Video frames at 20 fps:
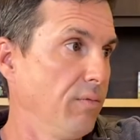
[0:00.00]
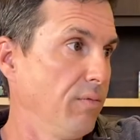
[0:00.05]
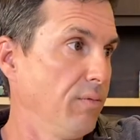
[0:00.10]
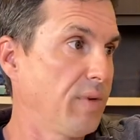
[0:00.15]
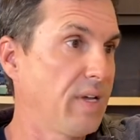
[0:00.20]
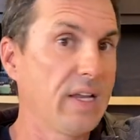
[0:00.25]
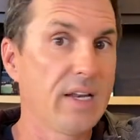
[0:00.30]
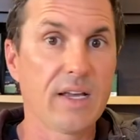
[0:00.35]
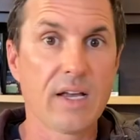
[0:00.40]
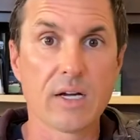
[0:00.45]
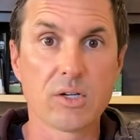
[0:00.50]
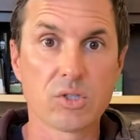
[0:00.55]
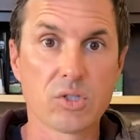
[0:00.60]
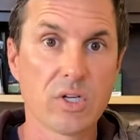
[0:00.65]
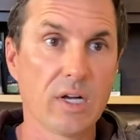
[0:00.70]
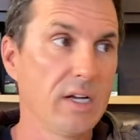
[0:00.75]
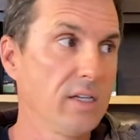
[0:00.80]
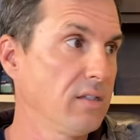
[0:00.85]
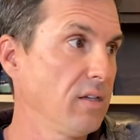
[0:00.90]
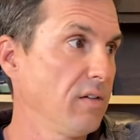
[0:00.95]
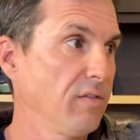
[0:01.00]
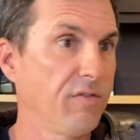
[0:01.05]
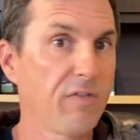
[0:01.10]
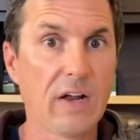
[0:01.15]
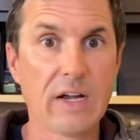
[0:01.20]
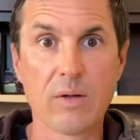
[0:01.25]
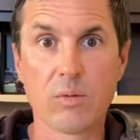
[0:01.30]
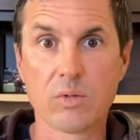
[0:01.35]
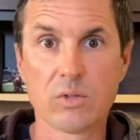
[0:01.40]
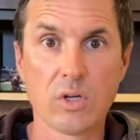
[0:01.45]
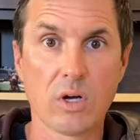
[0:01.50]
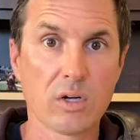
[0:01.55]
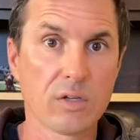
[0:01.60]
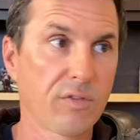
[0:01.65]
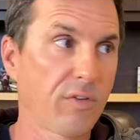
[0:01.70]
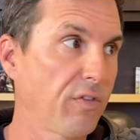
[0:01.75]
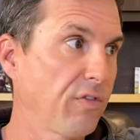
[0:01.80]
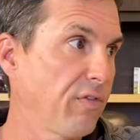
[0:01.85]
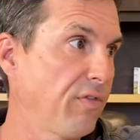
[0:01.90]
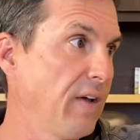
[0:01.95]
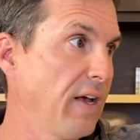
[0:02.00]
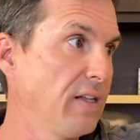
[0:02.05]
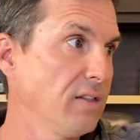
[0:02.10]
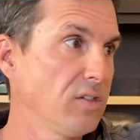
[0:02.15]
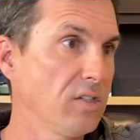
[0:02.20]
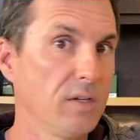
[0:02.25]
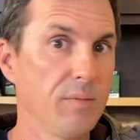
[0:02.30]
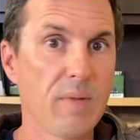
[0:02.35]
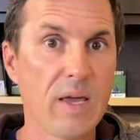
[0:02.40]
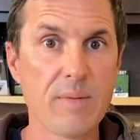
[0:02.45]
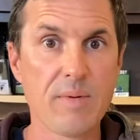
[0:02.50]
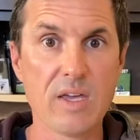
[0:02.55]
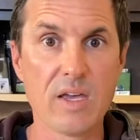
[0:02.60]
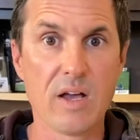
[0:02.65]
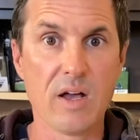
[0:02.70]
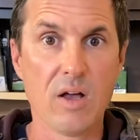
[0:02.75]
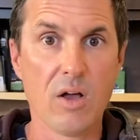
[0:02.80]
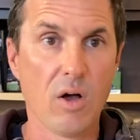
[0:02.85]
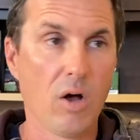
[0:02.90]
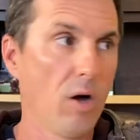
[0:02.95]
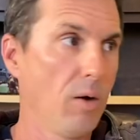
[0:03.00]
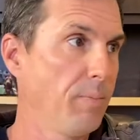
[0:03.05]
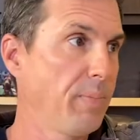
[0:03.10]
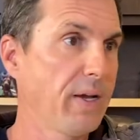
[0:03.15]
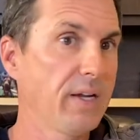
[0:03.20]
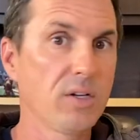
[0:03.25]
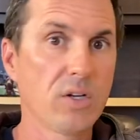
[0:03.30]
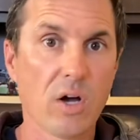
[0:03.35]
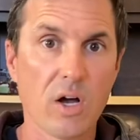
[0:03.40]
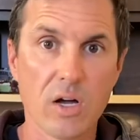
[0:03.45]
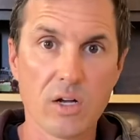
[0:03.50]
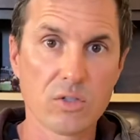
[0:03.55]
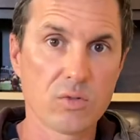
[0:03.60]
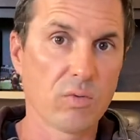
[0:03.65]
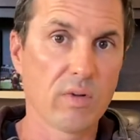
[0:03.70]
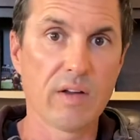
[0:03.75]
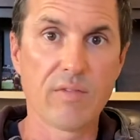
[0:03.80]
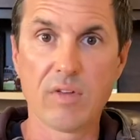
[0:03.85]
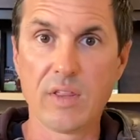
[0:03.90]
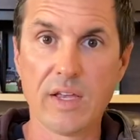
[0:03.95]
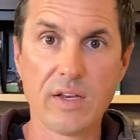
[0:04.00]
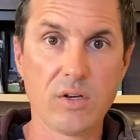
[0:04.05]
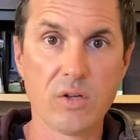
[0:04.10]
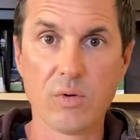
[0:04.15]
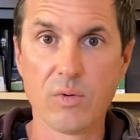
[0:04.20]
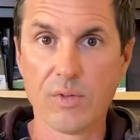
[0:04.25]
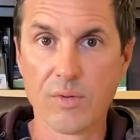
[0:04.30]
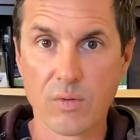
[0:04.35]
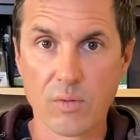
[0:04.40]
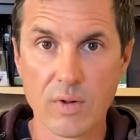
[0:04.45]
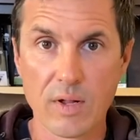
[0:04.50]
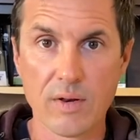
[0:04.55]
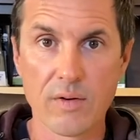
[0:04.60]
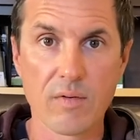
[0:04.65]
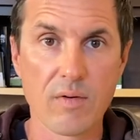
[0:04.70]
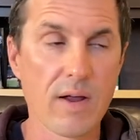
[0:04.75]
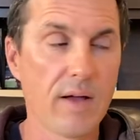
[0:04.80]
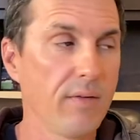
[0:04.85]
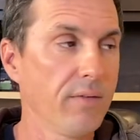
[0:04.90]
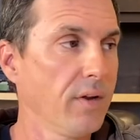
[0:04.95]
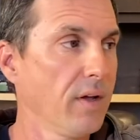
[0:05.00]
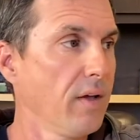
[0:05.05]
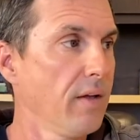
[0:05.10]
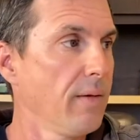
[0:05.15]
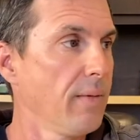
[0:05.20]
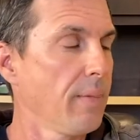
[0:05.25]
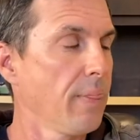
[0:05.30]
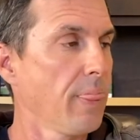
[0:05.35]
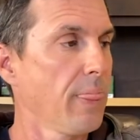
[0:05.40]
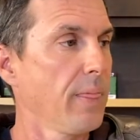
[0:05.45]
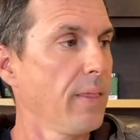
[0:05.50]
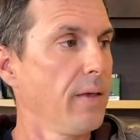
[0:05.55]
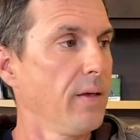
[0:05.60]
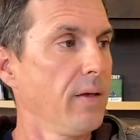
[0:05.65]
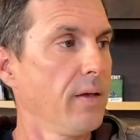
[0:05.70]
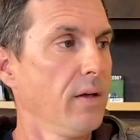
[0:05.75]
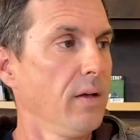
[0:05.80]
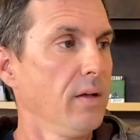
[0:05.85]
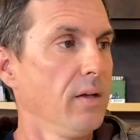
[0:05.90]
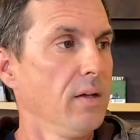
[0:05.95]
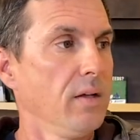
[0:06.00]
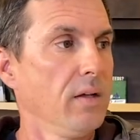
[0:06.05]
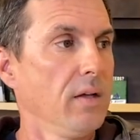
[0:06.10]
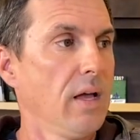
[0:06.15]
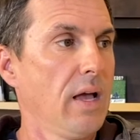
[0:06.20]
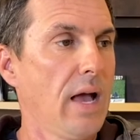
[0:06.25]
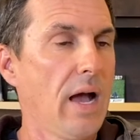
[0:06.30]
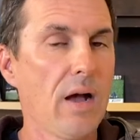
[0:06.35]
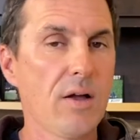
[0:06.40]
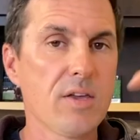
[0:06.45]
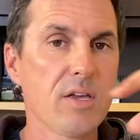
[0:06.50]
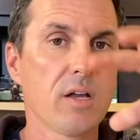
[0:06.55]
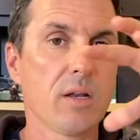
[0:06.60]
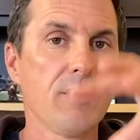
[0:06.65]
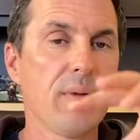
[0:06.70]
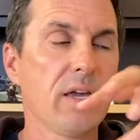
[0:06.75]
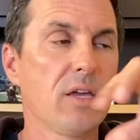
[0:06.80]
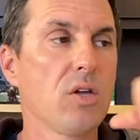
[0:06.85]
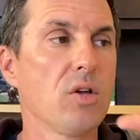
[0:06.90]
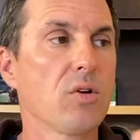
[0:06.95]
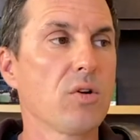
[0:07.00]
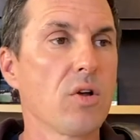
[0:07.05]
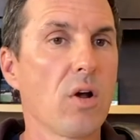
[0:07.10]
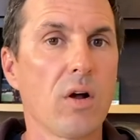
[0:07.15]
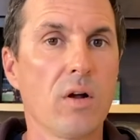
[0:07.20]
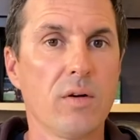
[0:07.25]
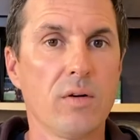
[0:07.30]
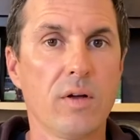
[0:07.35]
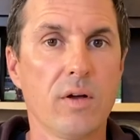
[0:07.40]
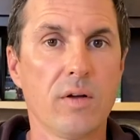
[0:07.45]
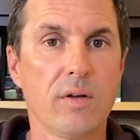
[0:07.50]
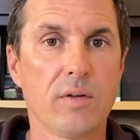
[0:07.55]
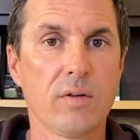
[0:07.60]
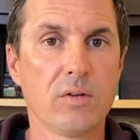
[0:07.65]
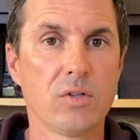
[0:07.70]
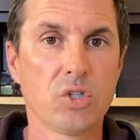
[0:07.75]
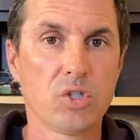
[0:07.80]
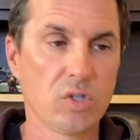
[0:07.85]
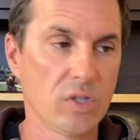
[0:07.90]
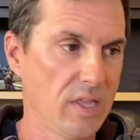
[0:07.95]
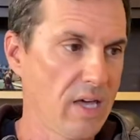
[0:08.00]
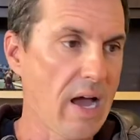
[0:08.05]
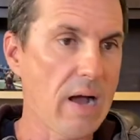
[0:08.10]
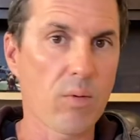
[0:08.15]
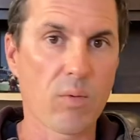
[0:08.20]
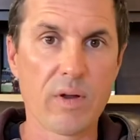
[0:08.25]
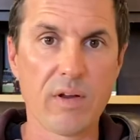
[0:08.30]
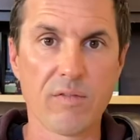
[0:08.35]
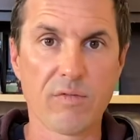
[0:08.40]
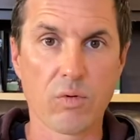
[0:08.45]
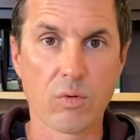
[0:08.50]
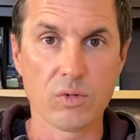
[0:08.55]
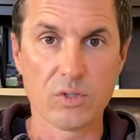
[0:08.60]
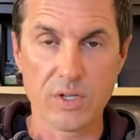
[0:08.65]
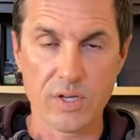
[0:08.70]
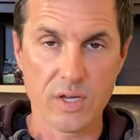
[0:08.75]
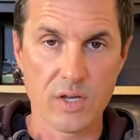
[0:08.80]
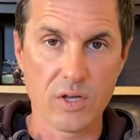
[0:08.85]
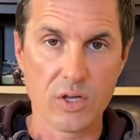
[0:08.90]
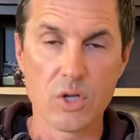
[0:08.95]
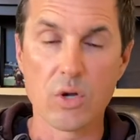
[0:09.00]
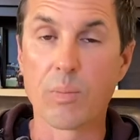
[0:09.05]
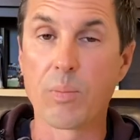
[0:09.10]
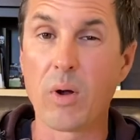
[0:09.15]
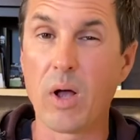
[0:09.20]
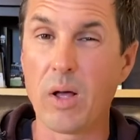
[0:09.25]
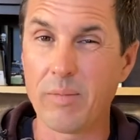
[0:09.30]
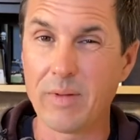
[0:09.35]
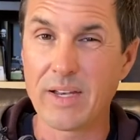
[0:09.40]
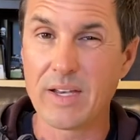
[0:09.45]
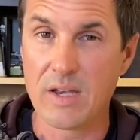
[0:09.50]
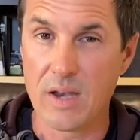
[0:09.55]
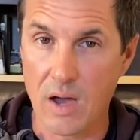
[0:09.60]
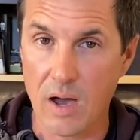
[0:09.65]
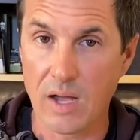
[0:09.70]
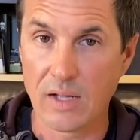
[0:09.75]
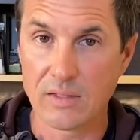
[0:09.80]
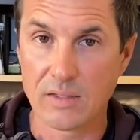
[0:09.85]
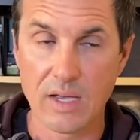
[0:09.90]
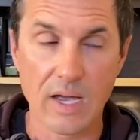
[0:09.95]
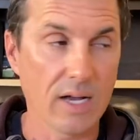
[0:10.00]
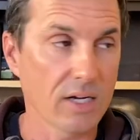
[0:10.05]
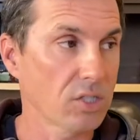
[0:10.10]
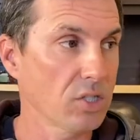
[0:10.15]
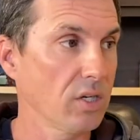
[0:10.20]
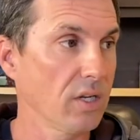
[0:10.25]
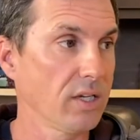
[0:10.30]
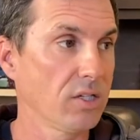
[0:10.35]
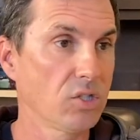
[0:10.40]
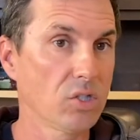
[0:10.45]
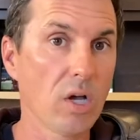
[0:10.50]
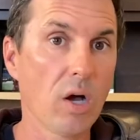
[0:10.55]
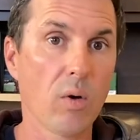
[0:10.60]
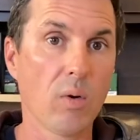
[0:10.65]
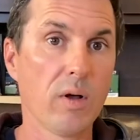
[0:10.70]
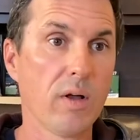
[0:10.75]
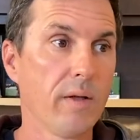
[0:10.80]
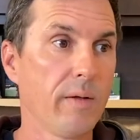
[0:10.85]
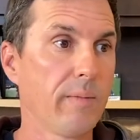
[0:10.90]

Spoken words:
getting exercise and fighting with dogs for fence and maybe humping dogs, whatever they do when they're running around, how are you gonna make your yard that reinforcing? You're probably not, actually. So,